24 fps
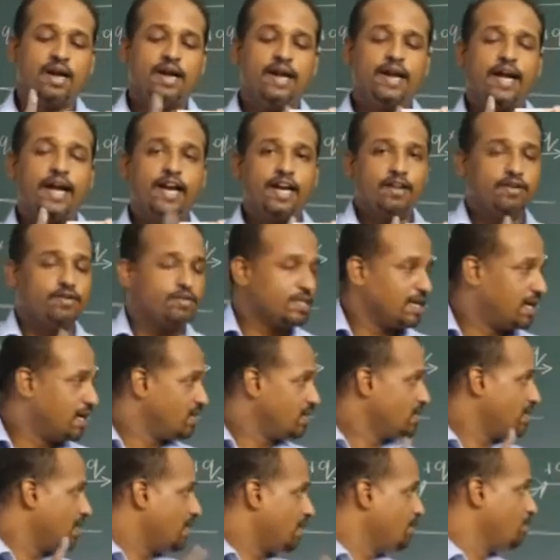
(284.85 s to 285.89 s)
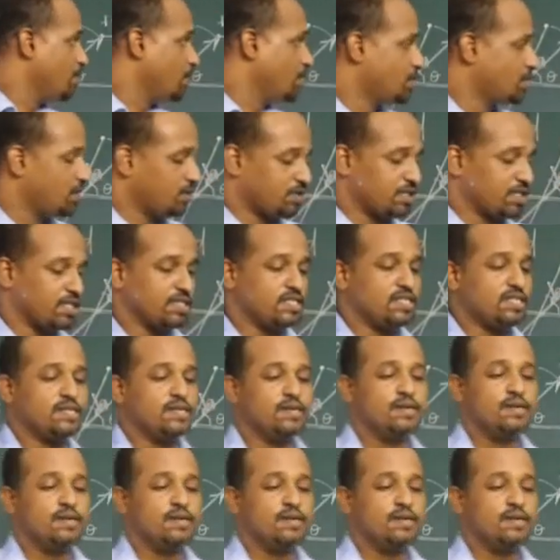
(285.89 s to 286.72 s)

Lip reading: negative charge and positive charge.